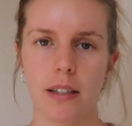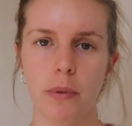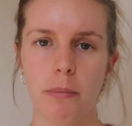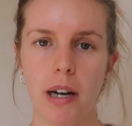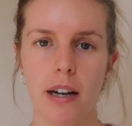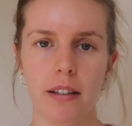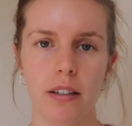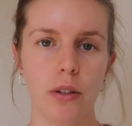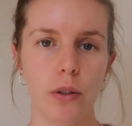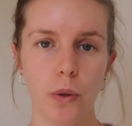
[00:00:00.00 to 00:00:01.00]
that we buy
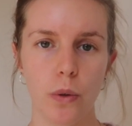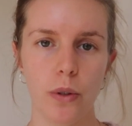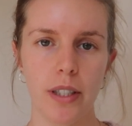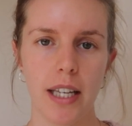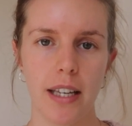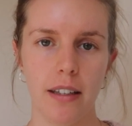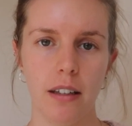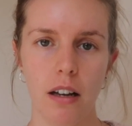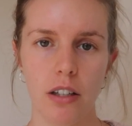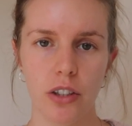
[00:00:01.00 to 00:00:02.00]
that are stored in
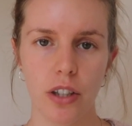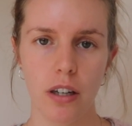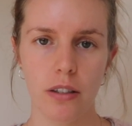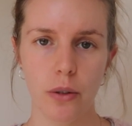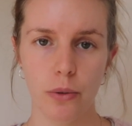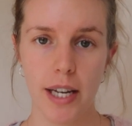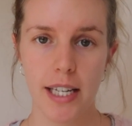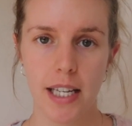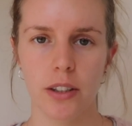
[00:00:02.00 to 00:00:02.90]
glass jars already,